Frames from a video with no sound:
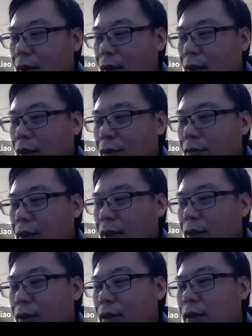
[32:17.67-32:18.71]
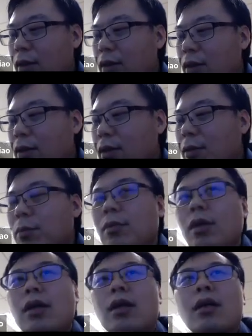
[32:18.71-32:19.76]
a given
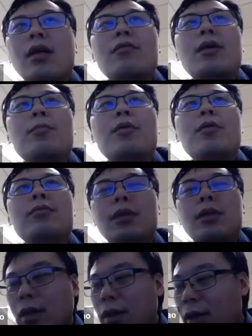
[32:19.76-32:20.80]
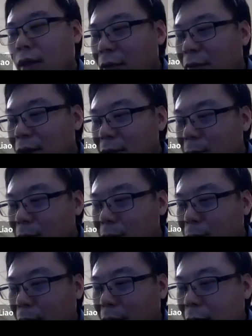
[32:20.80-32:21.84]
a given mortgage, a given smooth
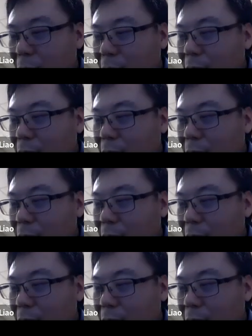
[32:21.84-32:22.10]
map.